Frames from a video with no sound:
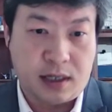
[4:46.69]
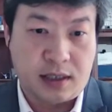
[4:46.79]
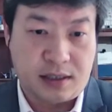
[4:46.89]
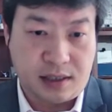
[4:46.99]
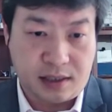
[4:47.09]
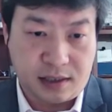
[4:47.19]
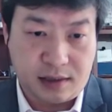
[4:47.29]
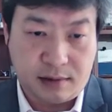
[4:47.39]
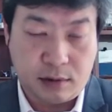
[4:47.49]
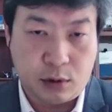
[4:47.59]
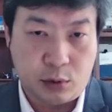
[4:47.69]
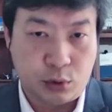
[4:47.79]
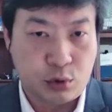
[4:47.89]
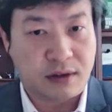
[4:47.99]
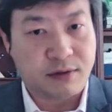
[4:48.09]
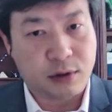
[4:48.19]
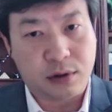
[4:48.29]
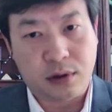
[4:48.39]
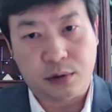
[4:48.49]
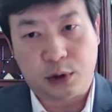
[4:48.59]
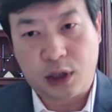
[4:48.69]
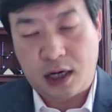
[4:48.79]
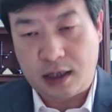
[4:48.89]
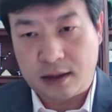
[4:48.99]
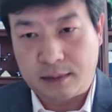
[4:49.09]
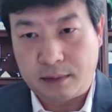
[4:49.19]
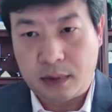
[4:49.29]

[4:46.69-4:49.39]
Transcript: citizen who travels to China,